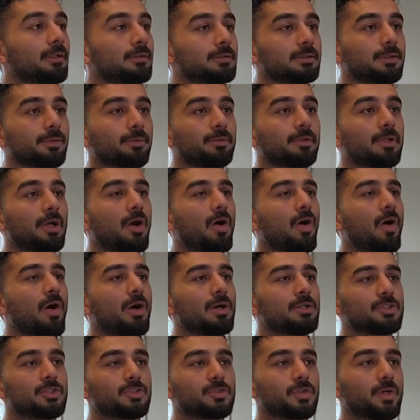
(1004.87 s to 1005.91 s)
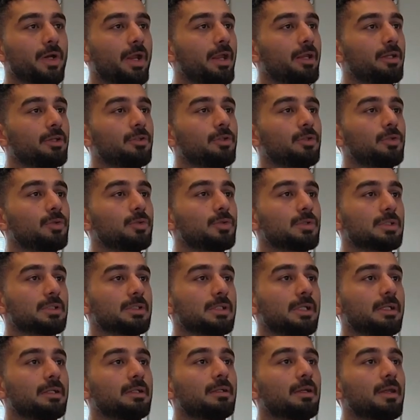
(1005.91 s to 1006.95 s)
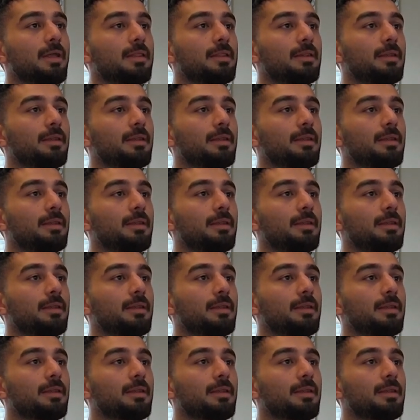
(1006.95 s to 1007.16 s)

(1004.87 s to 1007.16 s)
So they are trained using